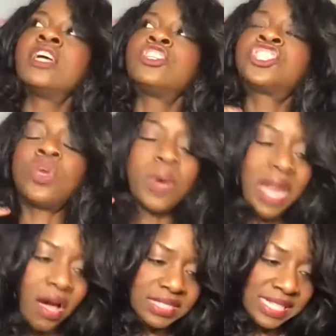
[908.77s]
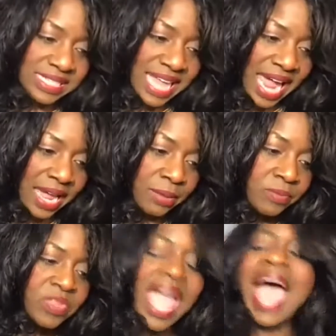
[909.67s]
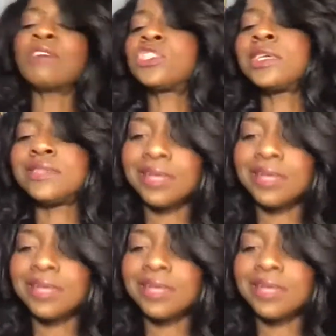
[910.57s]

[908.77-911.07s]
She went on to say how she's